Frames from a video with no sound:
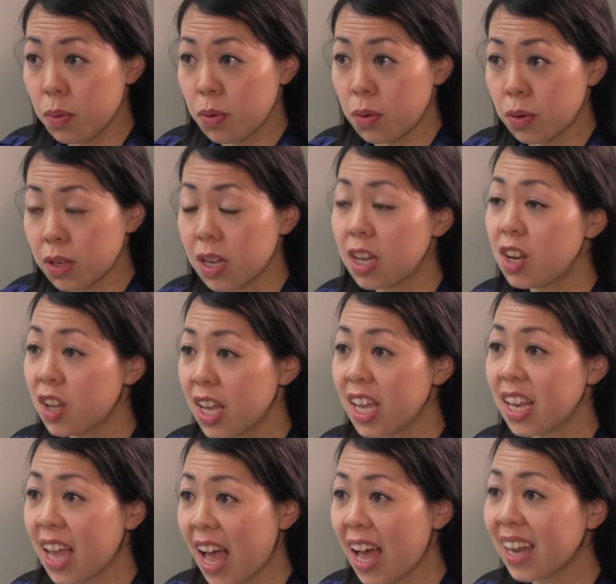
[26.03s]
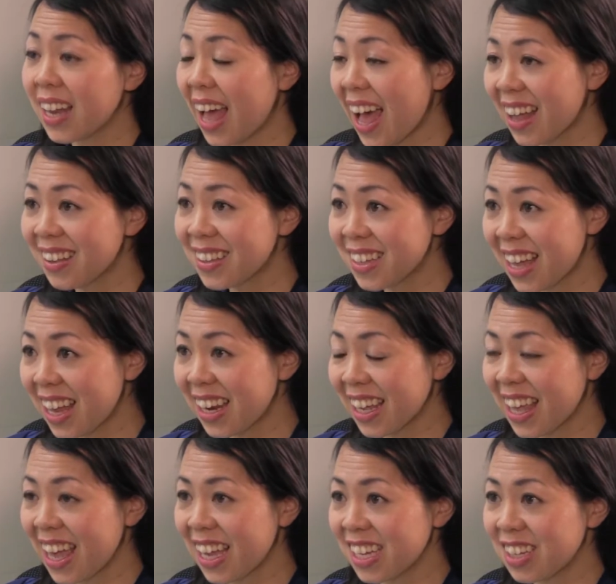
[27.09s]
report looking at asset
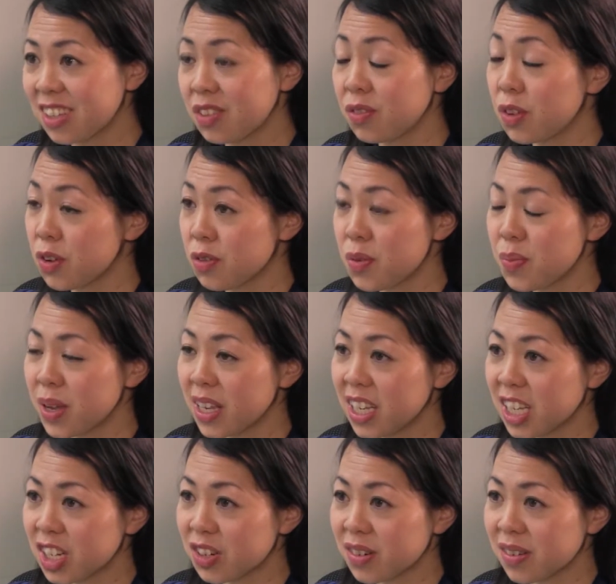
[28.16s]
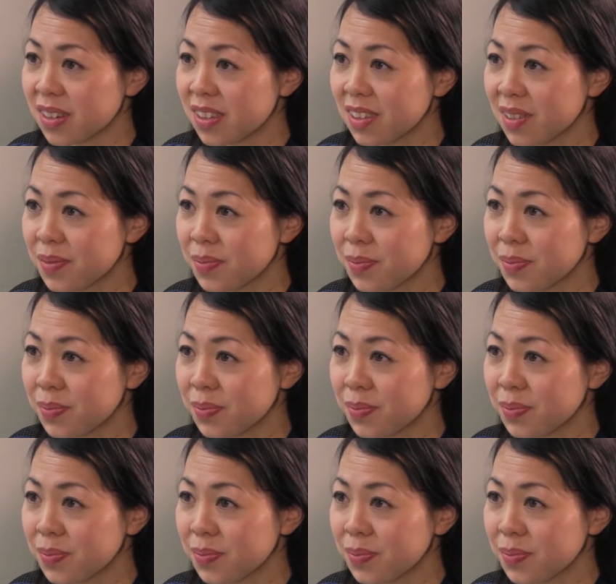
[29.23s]
allocations of European insurers?